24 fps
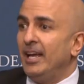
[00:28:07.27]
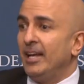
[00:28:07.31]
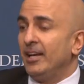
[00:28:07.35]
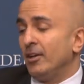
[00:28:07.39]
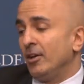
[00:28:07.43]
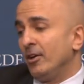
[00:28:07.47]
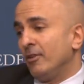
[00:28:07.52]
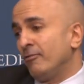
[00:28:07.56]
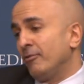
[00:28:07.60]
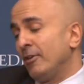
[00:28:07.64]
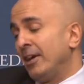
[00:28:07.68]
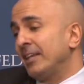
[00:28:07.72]
And
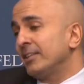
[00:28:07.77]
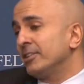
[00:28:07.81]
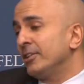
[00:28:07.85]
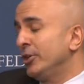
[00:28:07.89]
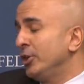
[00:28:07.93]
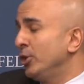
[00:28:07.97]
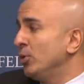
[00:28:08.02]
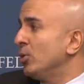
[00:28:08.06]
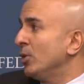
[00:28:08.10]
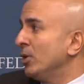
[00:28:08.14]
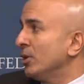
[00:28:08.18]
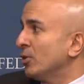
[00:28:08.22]
frankly,
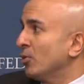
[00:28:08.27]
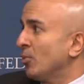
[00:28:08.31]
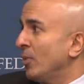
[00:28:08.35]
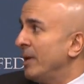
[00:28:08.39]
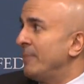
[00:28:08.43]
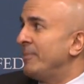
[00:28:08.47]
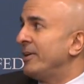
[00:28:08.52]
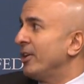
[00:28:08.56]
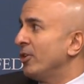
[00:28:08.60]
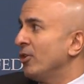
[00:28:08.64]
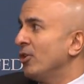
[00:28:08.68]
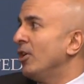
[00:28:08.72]
you all are way
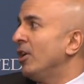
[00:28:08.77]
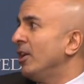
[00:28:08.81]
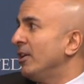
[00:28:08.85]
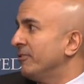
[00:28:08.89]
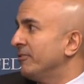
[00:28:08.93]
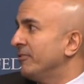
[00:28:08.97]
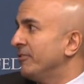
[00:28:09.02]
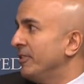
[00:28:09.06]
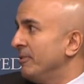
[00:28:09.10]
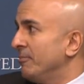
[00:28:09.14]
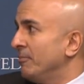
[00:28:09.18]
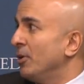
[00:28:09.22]
better
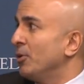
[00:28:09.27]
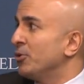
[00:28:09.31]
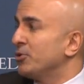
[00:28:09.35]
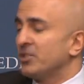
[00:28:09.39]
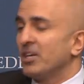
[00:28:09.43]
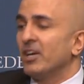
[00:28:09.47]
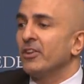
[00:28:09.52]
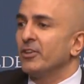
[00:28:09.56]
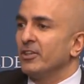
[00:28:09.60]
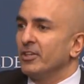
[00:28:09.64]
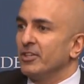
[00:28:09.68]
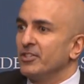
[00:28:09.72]
off than most
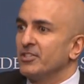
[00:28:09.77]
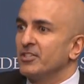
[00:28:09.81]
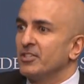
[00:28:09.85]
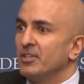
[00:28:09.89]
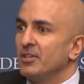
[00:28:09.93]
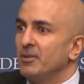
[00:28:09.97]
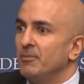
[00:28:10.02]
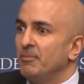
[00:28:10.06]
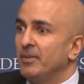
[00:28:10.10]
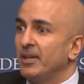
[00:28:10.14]
others